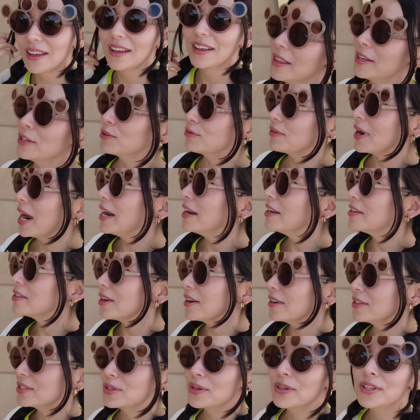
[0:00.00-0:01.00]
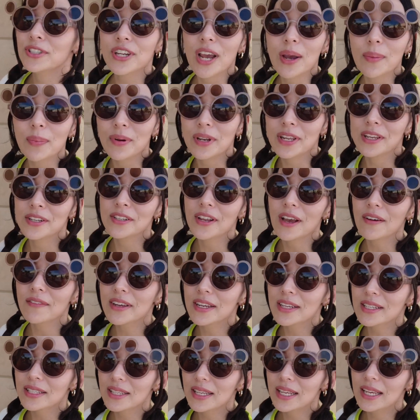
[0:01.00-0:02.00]
This ride is also in Japanese,
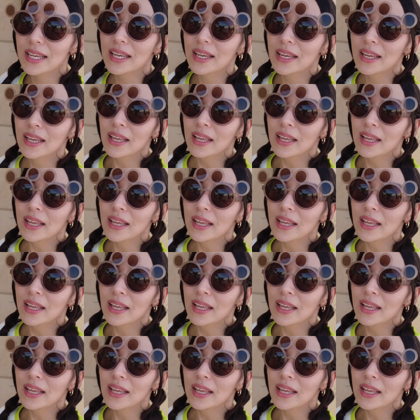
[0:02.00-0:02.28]
obviously,